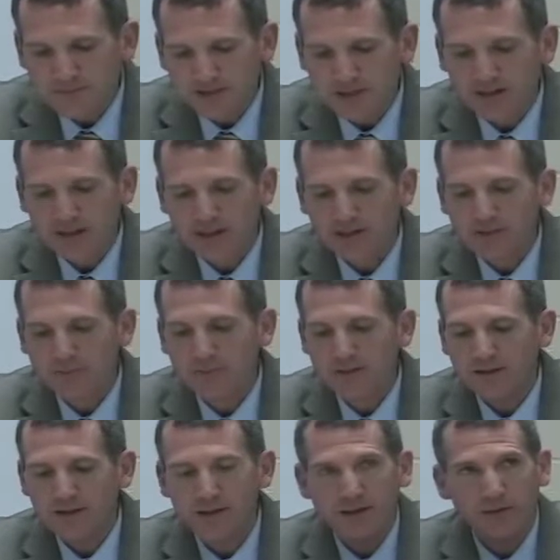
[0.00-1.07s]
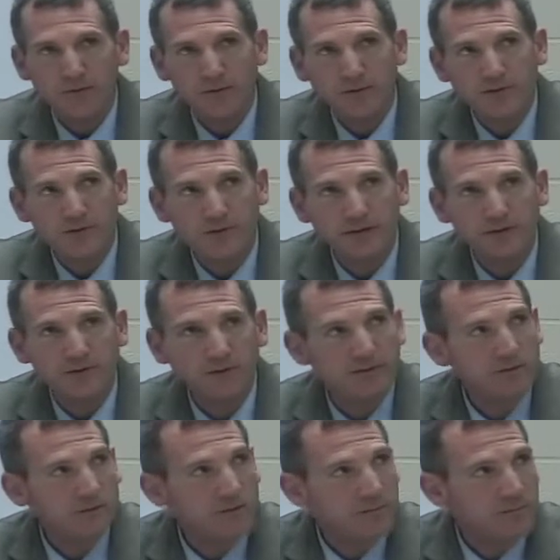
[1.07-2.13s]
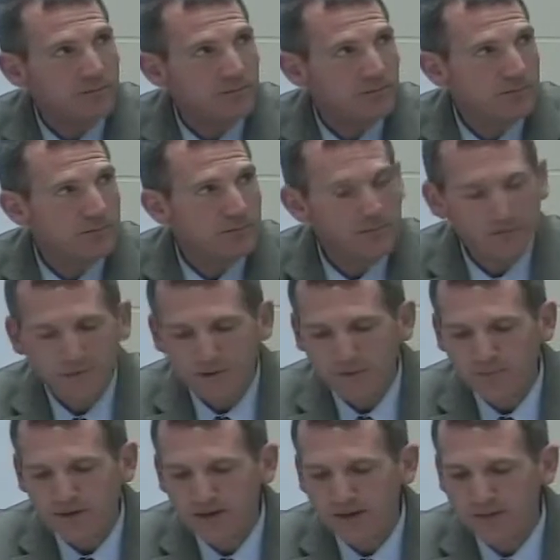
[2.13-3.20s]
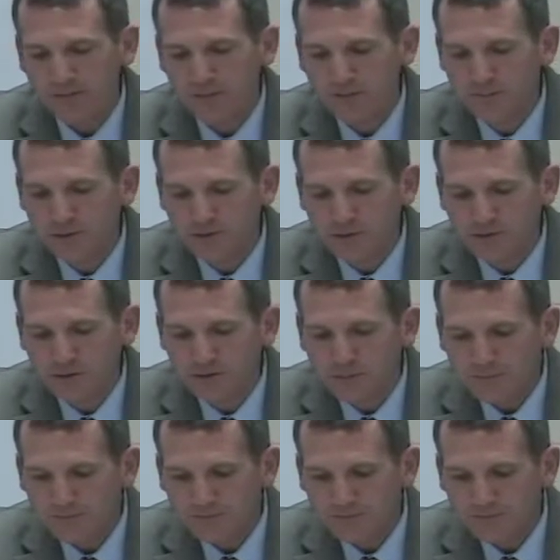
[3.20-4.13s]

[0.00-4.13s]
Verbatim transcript: again by taking three sections and combining them to make two.